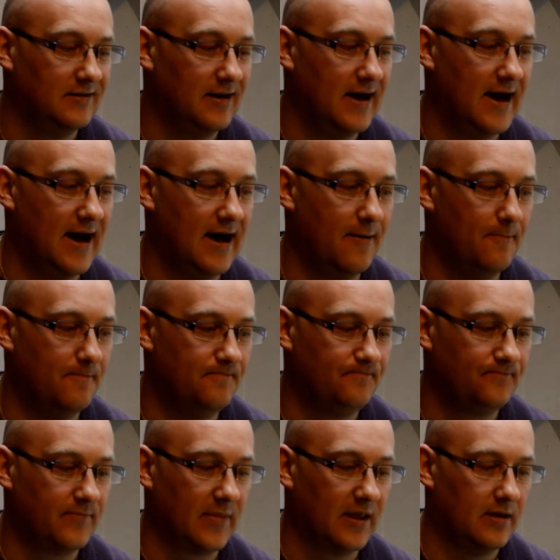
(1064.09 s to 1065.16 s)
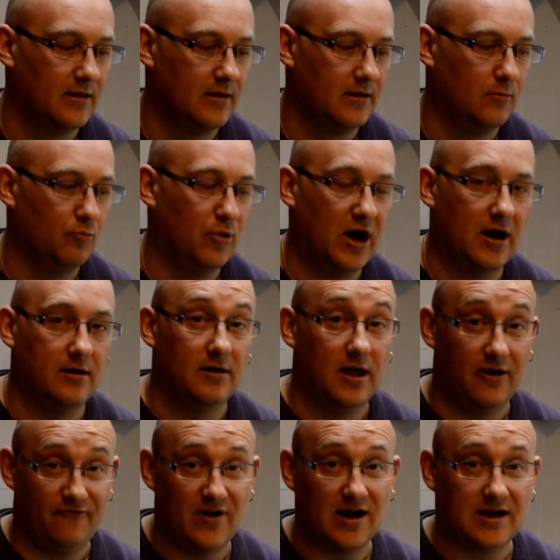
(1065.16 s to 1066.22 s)
But
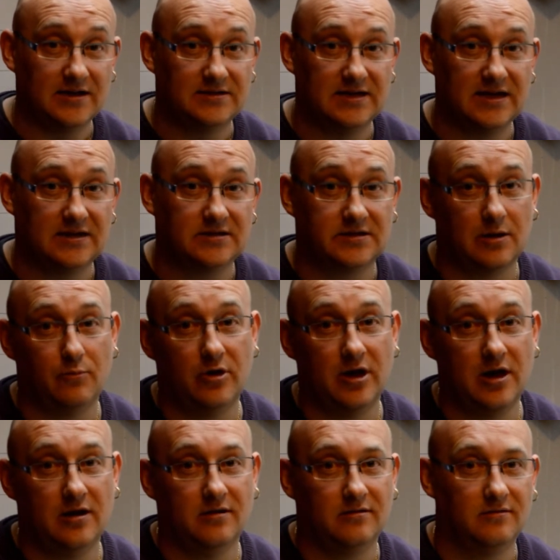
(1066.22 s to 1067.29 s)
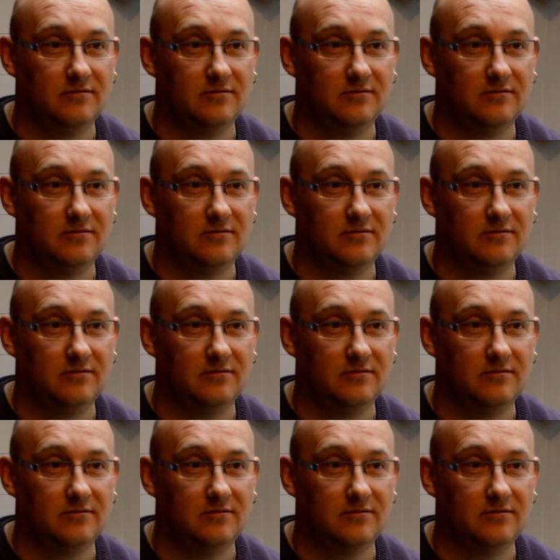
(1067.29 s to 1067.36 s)
if I can take some of the,